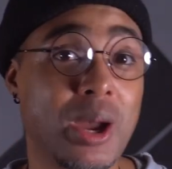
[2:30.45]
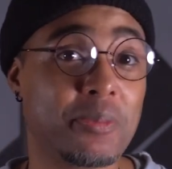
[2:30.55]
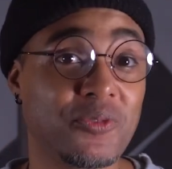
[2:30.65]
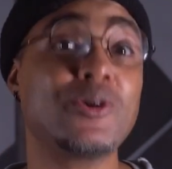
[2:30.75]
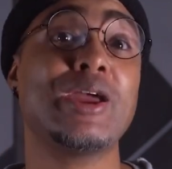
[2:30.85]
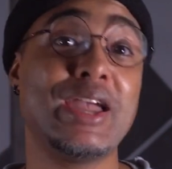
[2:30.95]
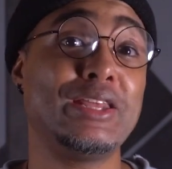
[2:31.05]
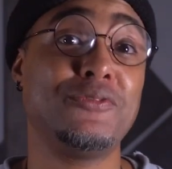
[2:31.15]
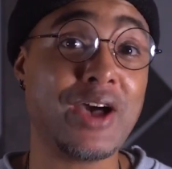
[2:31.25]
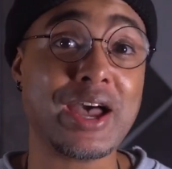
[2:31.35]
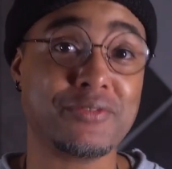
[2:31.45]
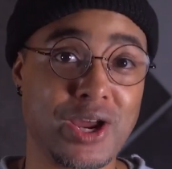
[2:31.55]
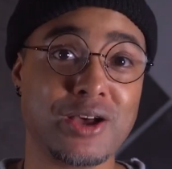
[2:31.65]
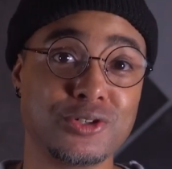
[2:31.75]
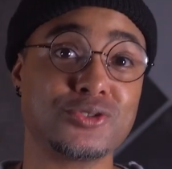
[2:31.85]
dropping for $85
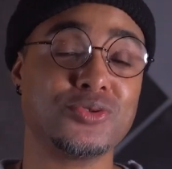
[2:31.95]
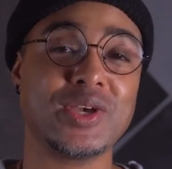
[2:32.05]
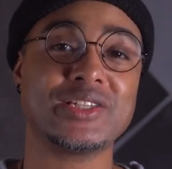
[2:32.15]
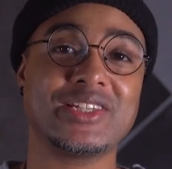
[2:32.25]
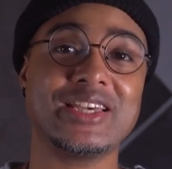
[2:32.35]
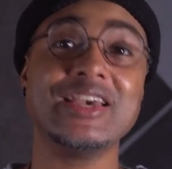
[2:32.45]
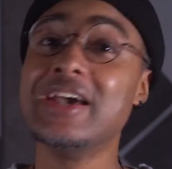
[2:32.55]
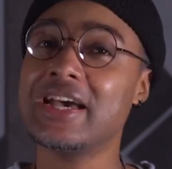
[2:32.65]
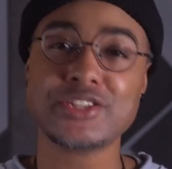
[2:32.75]
USD.